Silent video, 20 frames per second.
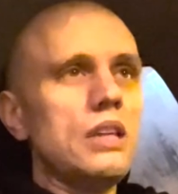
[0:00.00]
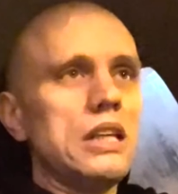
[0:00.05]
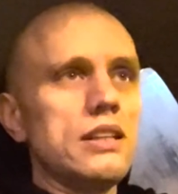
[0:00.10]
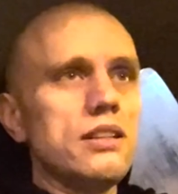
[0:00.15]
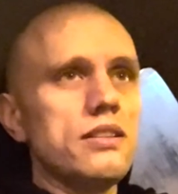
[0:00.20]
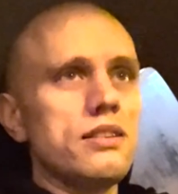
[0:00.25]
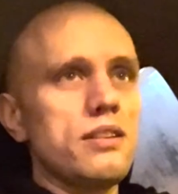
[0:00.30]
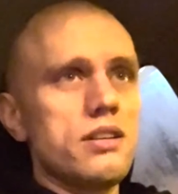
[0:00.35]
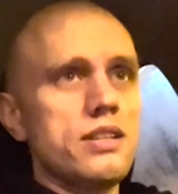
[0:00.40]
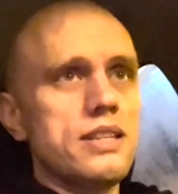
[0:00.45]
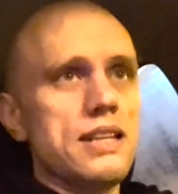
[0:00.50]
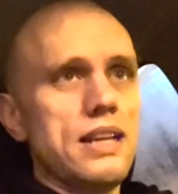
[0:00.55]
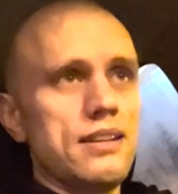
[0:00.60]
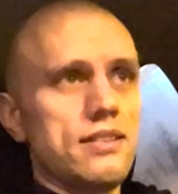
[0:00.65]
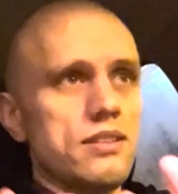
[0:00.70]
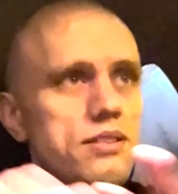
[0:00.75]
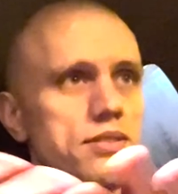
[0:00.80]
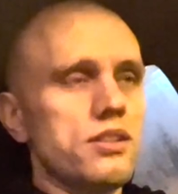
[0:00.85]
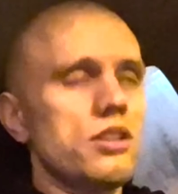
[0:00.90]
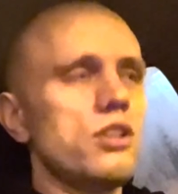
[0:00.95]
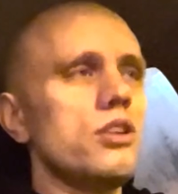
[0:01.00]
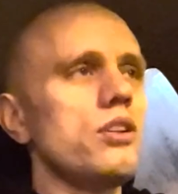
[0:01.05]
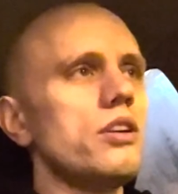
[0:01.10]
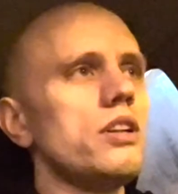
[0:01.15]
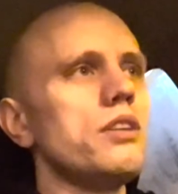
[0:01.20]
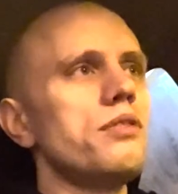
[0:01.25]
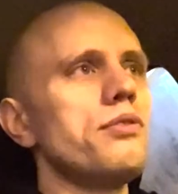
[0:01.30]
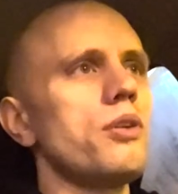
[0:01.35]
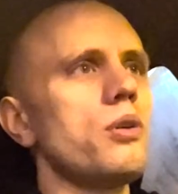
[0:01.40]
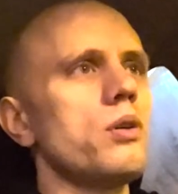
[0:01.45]
that there's like the
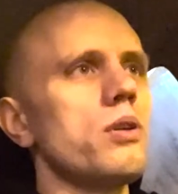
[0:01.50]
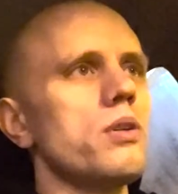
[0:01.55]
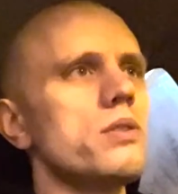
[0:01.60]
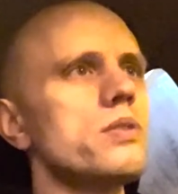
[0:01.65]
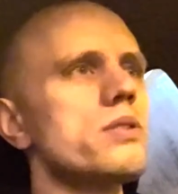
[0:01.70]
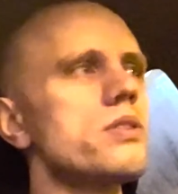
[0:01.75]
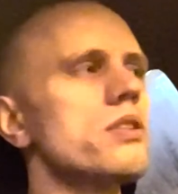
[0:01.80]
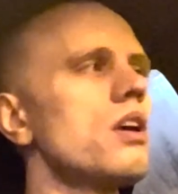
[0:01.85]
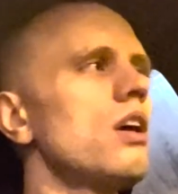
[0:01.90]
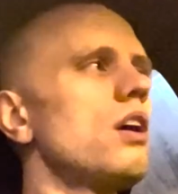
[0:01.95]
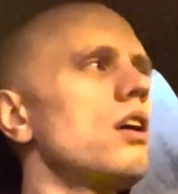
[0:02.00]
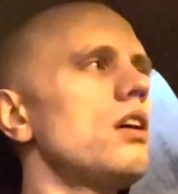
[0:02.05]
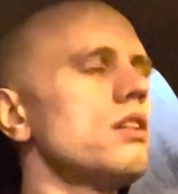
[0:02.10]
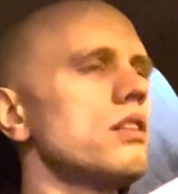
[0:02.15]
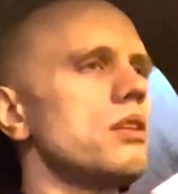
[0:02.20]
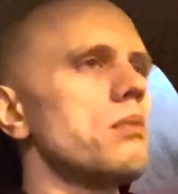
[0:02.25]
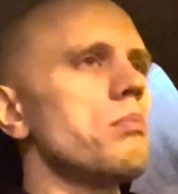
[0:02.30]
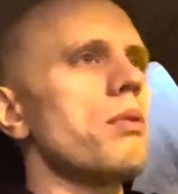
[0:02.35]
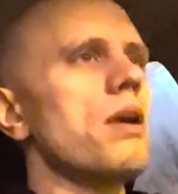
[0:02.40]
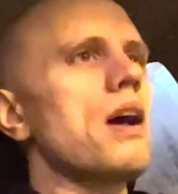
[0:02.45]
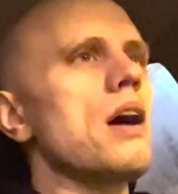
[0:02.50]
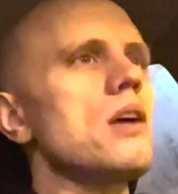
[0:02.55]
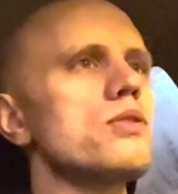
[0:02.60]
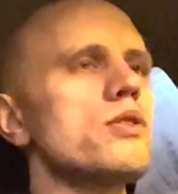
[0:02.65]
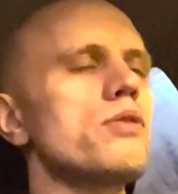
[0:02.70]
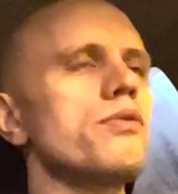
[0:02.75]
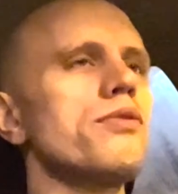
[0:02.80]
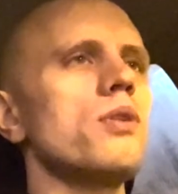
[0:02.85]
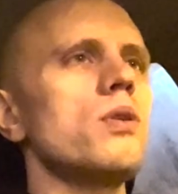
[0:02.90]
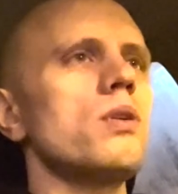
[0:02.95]
security focus, the
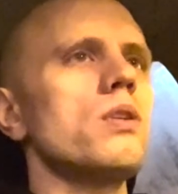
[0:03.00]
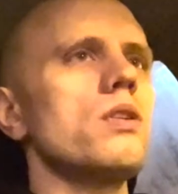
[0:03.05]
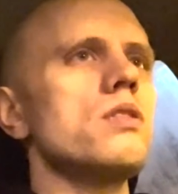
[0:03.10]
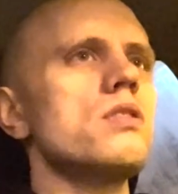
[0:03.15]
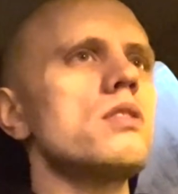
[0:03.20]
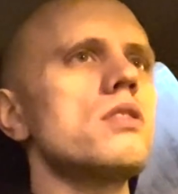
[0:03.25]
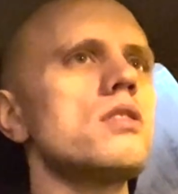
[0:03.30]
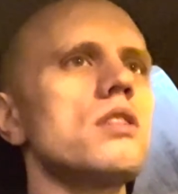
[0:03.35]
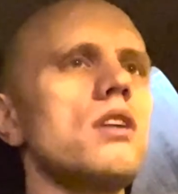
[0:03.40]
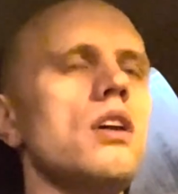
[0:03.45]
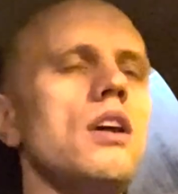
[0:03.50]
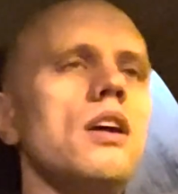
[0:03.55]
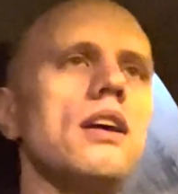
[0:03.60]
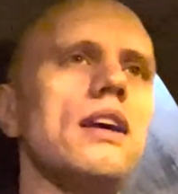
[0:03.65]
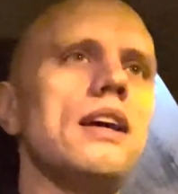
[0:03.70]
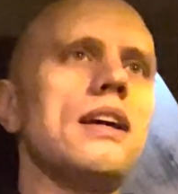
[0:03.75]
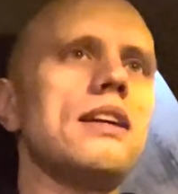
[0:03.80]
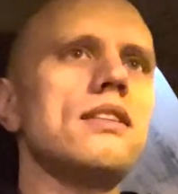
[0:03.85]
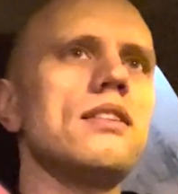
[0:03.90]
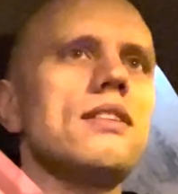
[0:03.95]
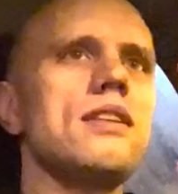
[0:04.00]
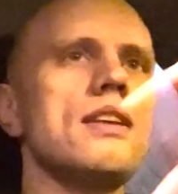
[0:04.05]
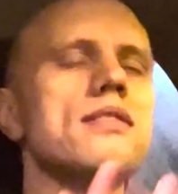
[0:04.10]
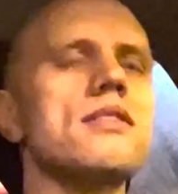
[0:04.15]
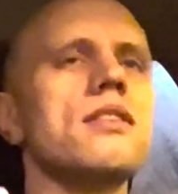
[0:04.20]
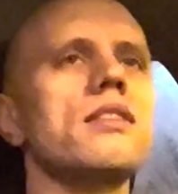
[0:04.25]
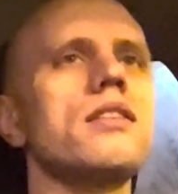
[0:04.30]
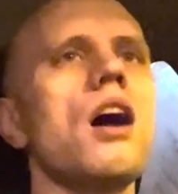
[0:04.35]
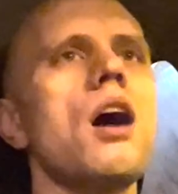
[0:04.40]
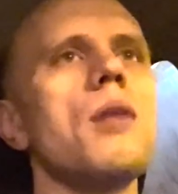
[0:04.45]
browser focus, and the
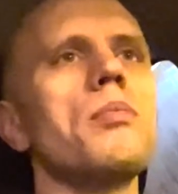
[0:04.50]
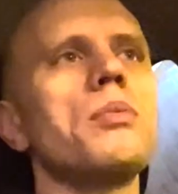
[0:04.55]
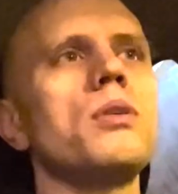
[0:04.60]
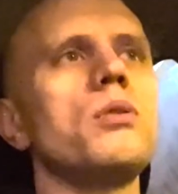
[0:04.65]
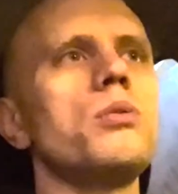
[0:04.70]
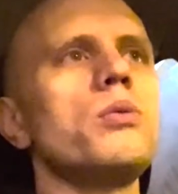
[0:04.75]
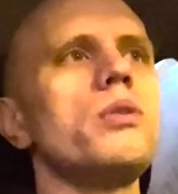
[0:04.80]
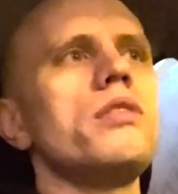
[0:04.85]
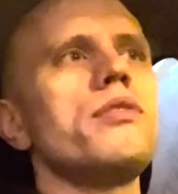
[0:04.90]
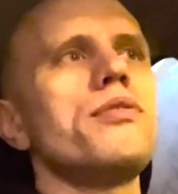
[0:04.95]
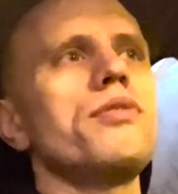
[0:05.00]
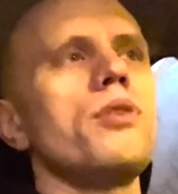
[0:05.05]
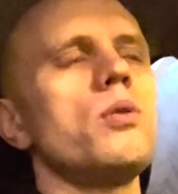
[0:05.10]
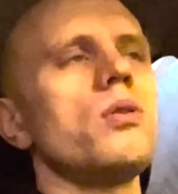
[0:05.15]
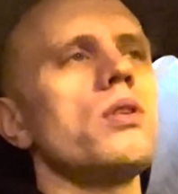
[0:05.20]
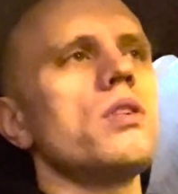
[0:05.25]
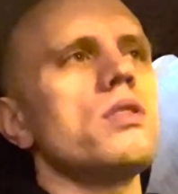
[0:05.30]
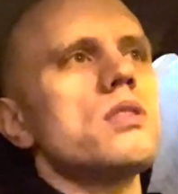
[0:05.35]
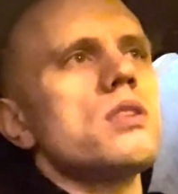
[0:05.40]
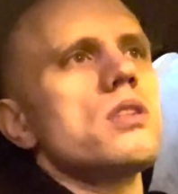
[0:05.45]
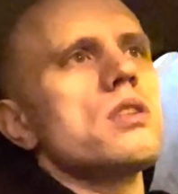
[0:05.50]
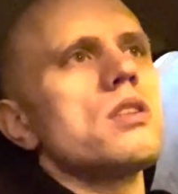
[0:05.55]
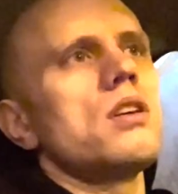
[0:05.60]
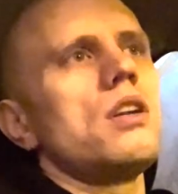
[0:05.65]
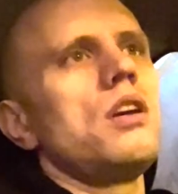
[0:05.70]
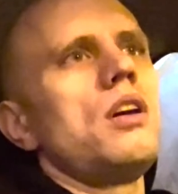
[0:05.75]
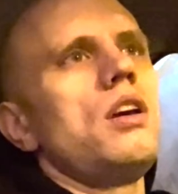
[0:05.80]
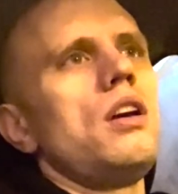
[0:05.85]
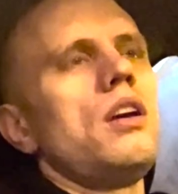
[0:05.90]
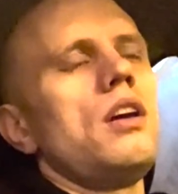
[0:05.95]
desktop GUI focus.
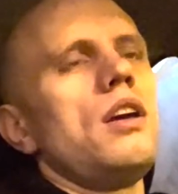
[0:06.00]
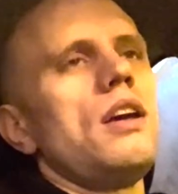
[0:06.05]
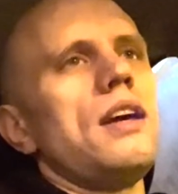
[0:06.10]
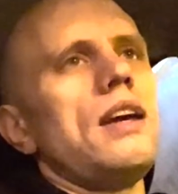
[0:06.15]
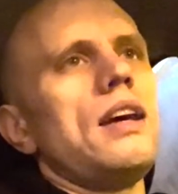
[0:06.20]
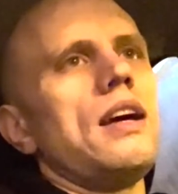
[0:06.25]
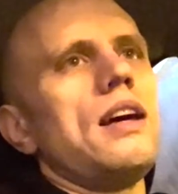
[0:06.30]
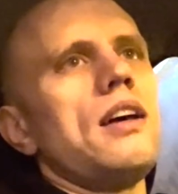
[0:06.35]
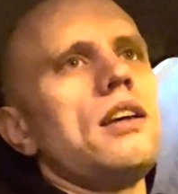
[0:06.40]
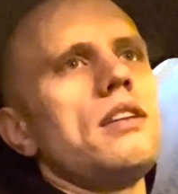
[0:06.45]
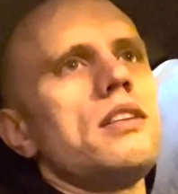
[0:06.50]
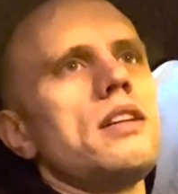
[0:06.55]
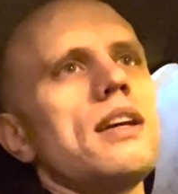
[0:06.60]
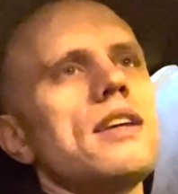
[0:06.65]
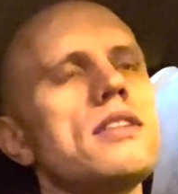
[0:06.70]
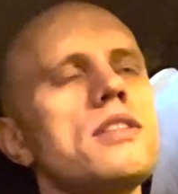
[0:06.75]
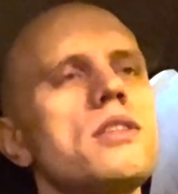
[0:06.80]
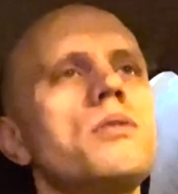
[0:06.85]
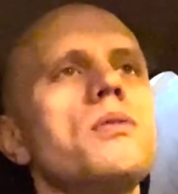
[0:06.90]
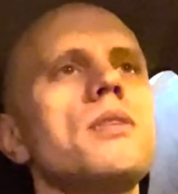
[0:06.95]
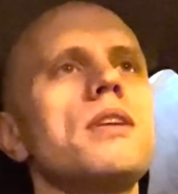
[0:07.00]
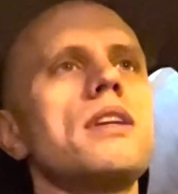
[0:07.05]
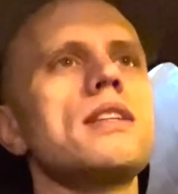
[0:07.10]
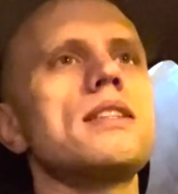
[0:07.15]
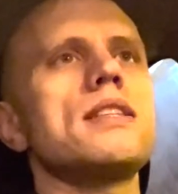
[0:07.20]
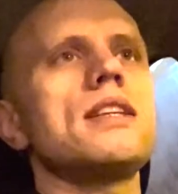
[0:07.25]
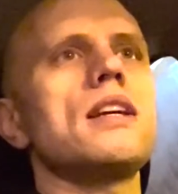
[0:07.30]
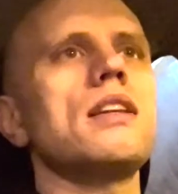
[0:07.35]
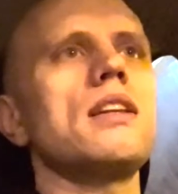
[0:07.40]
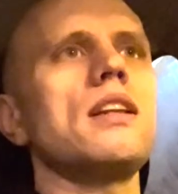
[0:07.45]
And I guess to an
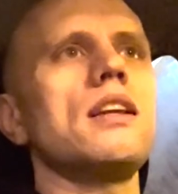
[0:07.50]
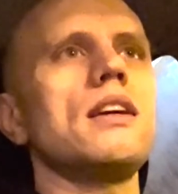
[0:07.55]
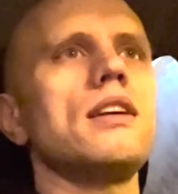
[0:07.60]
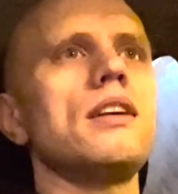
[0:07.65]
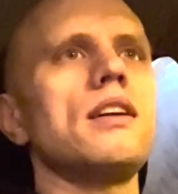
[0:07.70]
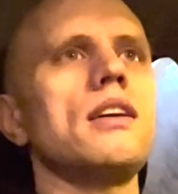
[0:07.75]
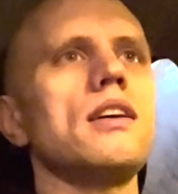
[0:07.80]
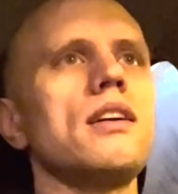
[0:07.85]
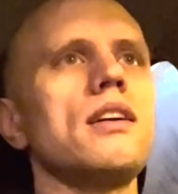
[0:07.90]
extent, like